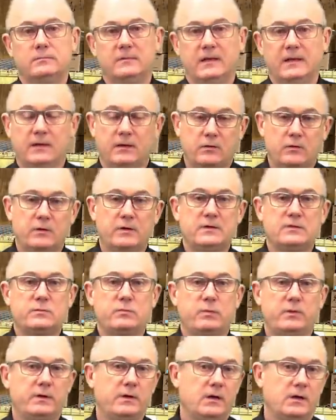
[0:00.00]
increase
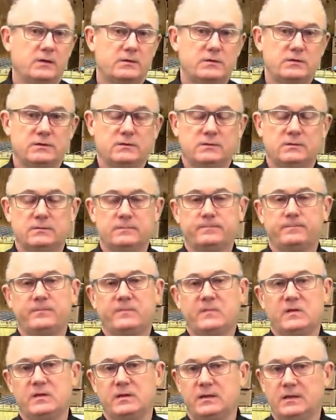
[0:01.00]
production,
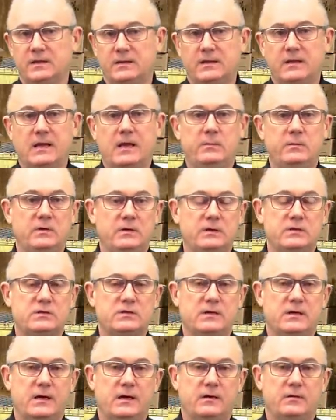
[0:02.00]
to get the
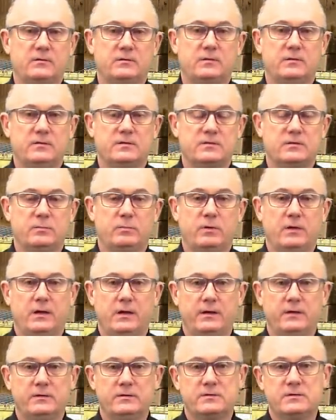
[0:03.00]
ammunition out to the
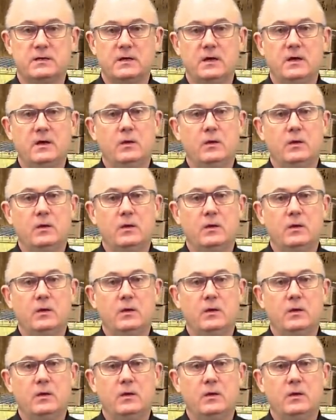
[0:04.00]
suppliers.